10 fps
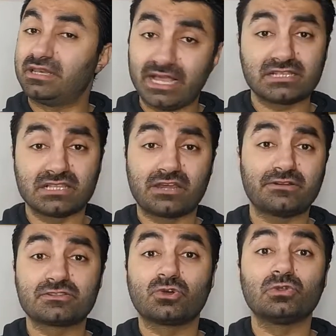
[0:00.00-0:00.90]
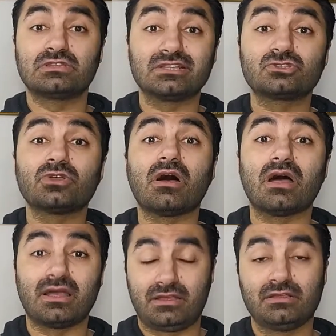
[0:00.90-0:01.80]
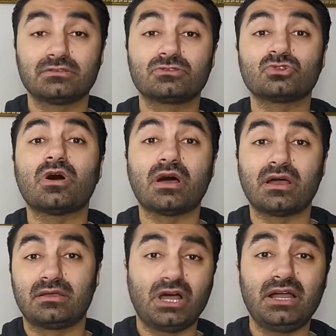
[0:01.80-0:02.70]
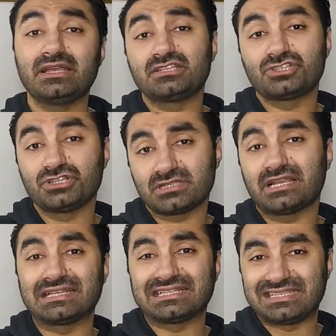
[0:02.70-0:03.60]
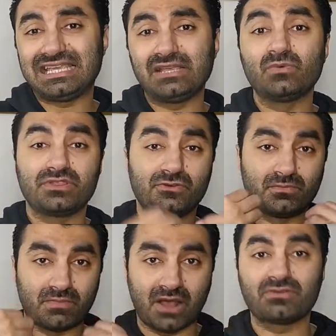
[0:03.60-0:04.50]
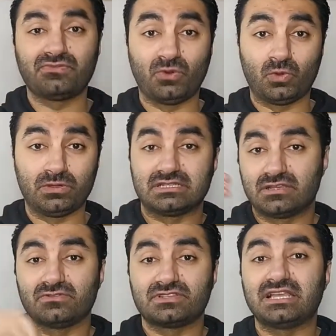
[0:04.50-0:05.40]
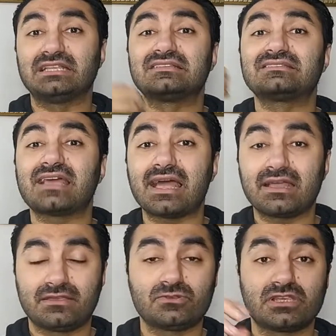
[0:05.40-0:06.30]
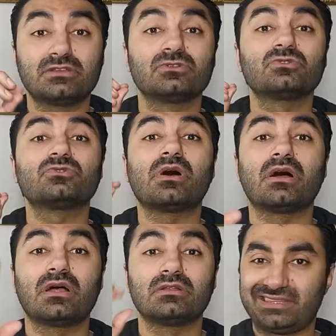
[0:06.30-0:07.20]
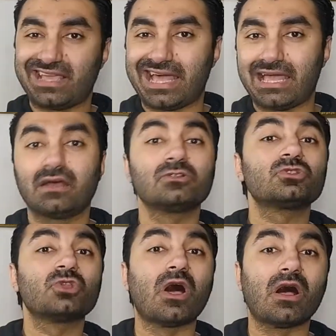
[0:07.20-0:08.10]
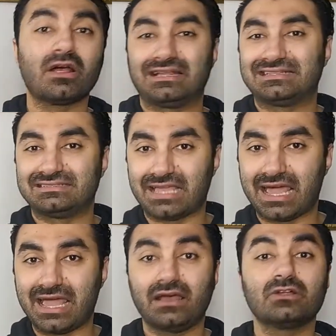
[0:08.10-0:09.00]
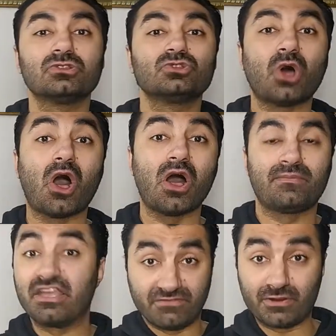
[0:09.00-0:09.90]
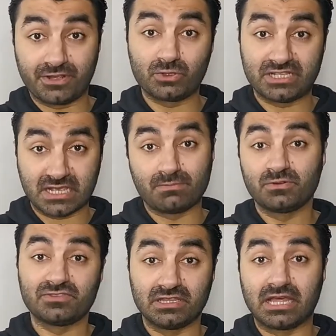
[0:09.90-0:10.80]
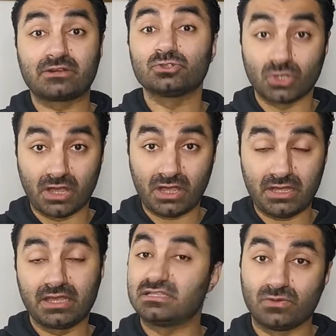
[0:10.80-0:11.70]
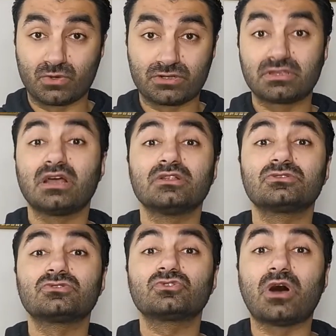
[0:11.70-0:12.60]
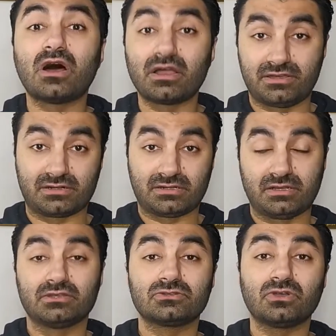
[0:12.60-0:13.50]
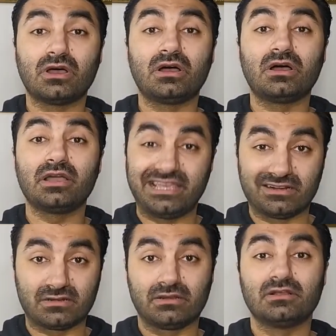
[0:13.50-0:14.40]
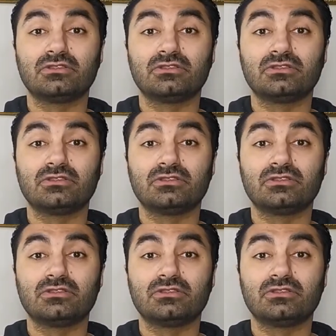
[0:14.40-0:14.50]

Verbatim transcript: Next letter is called ta. Ta is just like the T with your mouth full. Instead of saying ta, you say ta. Ta, ta, ta, ta. A very good example of the letter ta is the word ta'ir. Ta'ir.